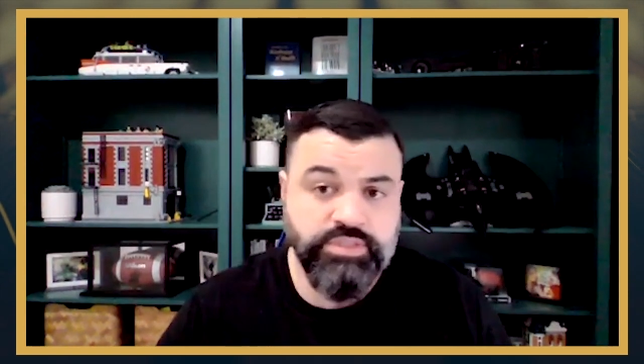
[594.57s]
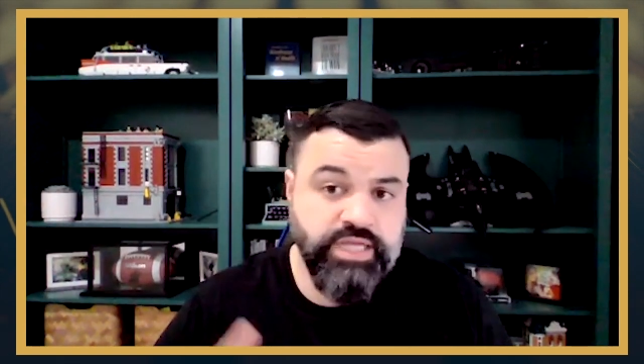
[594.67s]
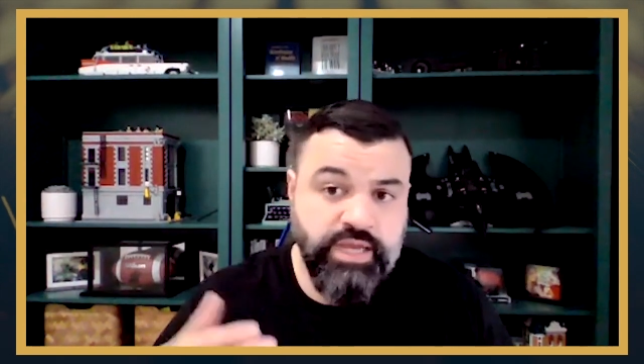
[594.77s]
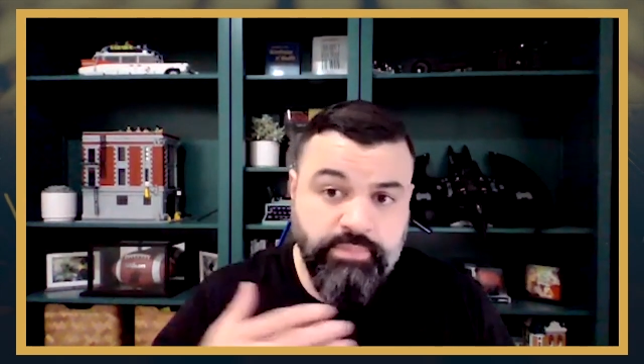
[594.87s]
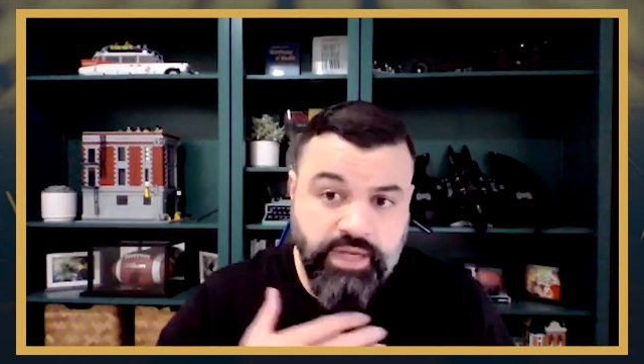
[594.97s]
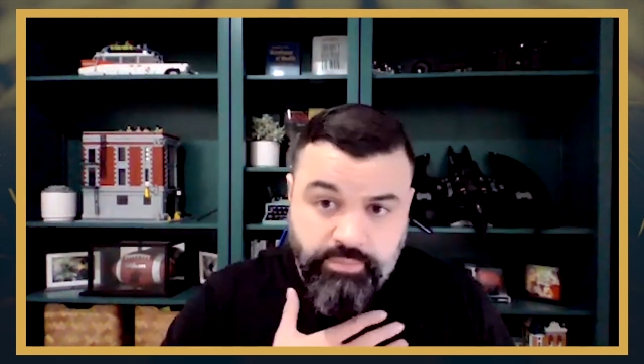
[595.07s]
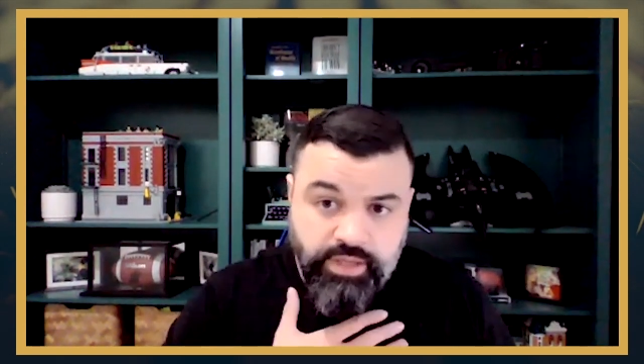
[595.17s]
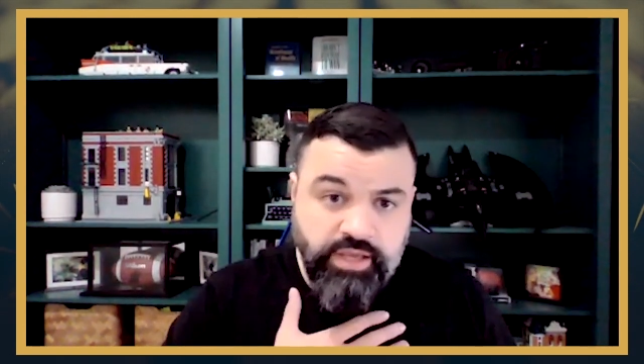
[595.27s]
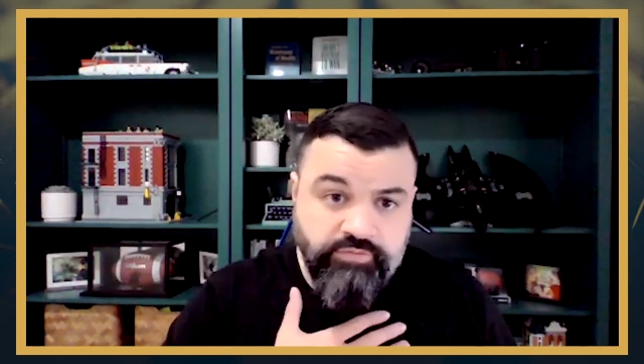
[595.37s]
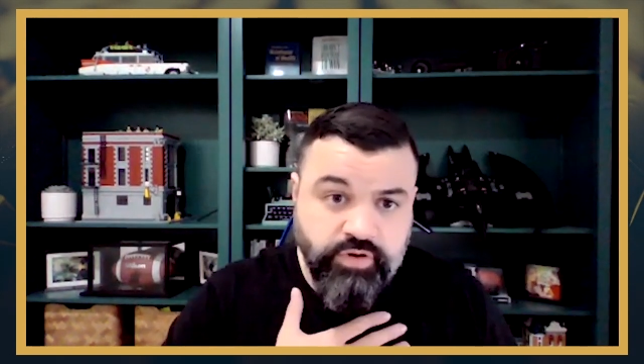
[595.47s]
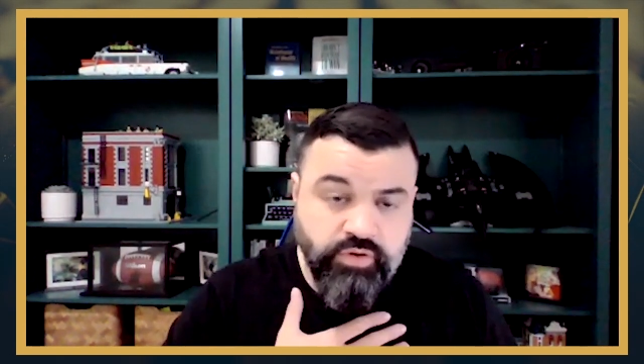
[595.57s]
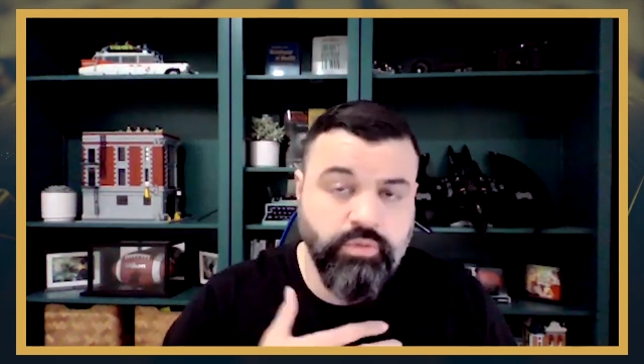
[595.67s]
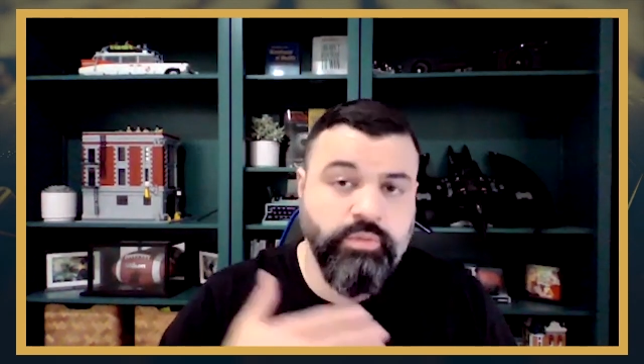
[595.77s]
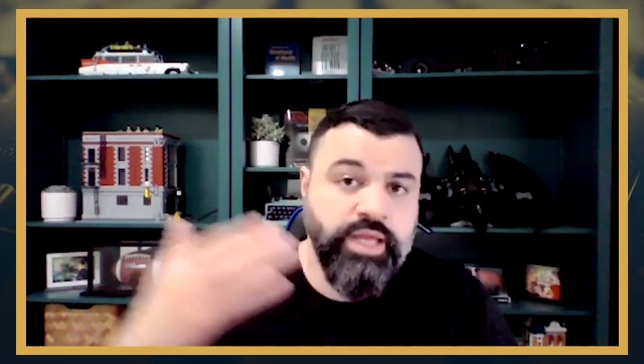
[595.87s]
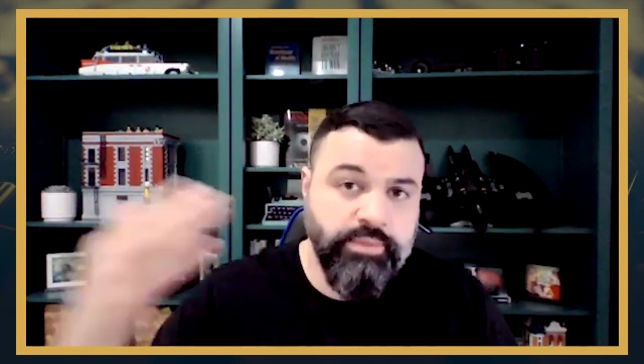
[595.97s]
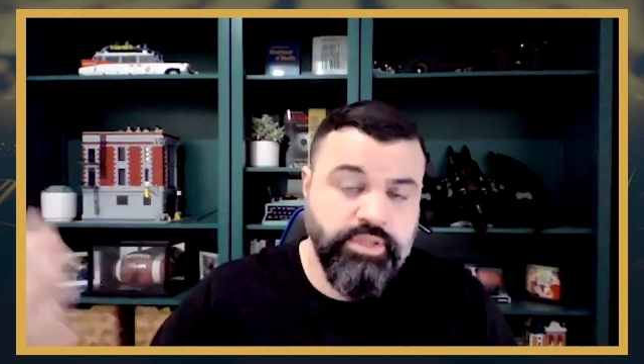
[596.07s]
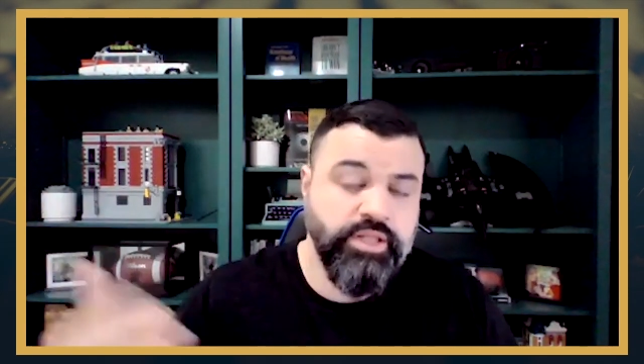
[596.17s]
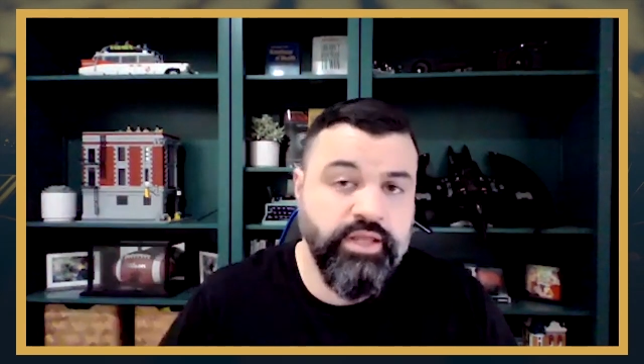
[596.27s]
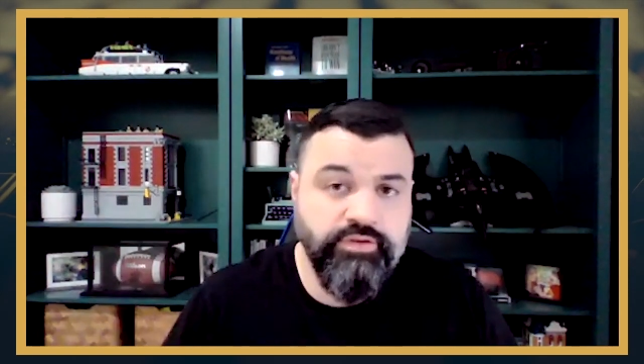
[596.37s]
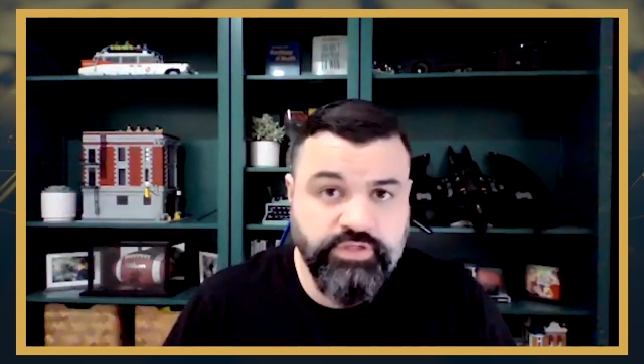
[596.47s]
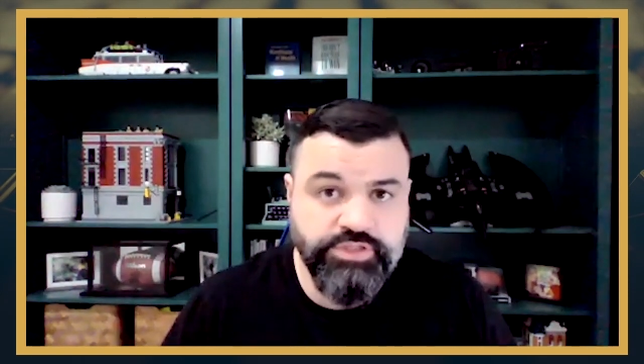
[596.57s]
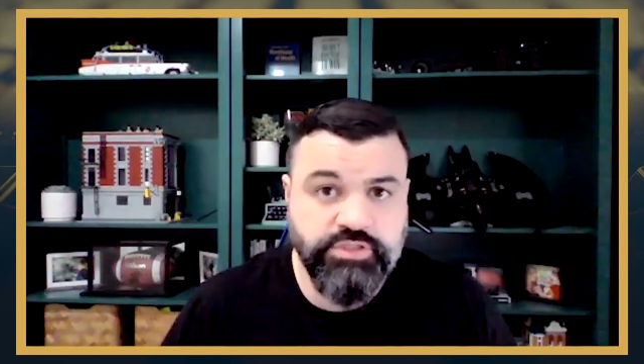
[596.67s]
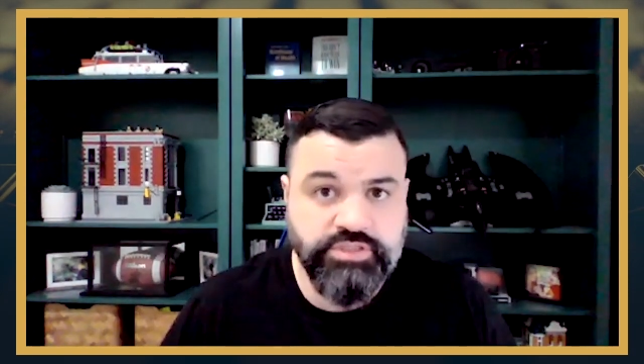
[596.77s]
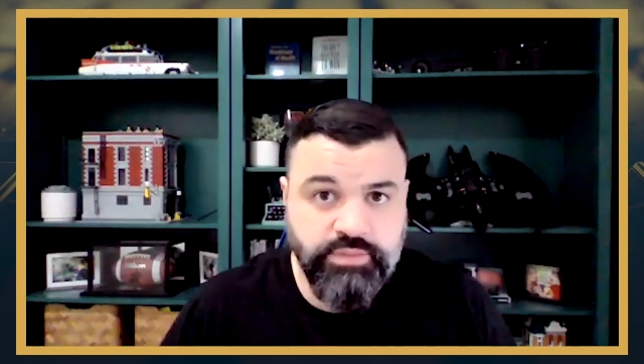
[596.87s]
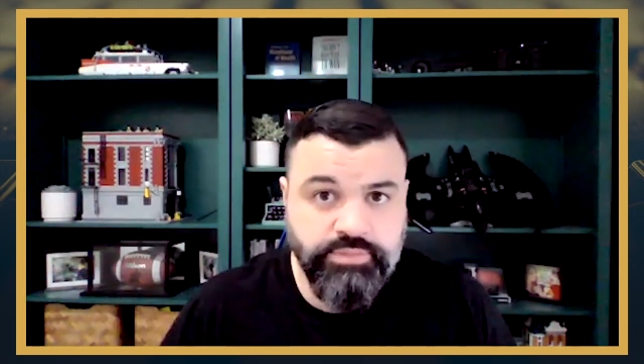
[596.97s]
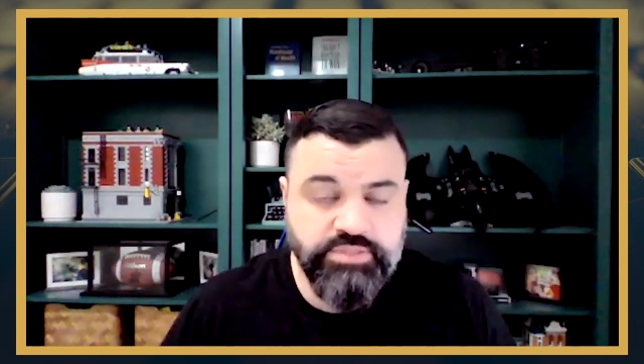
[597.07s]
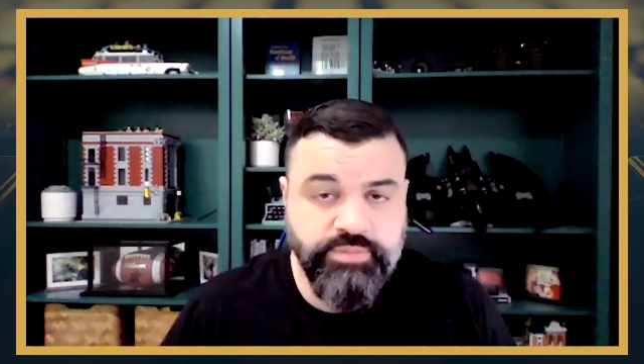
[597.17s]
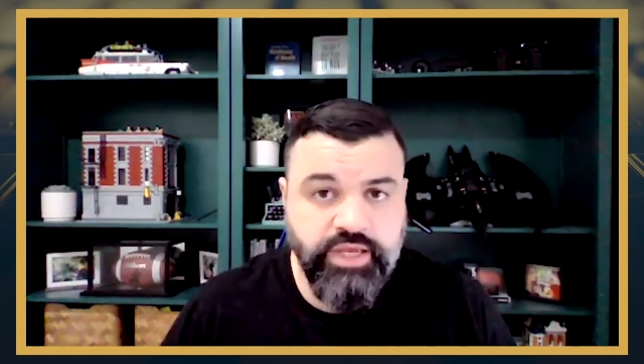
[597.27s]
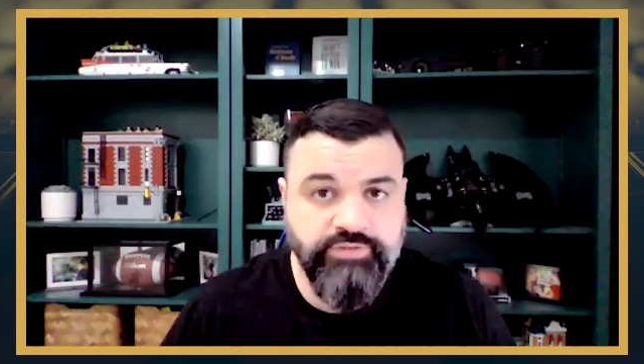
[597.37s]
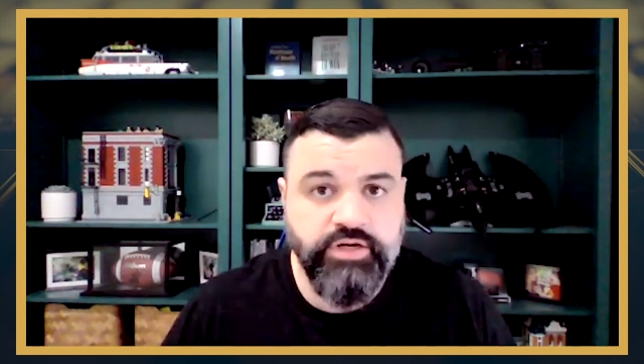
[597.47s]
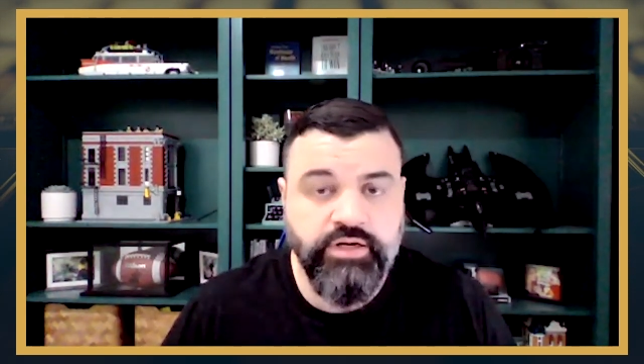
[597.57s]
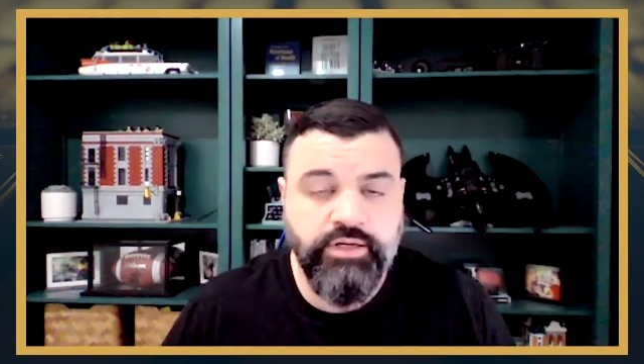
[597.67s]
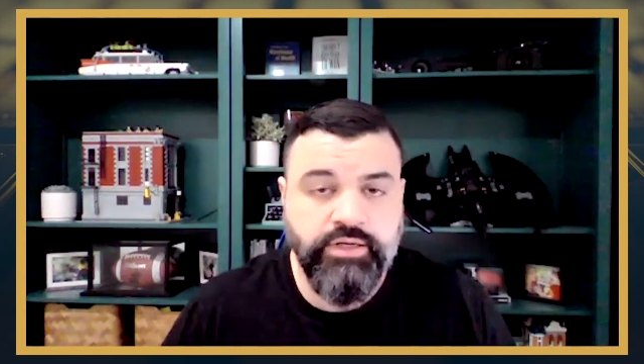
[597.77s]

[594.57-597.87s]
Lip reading: Is that my behavior, or would that be the life insurance company's behavior?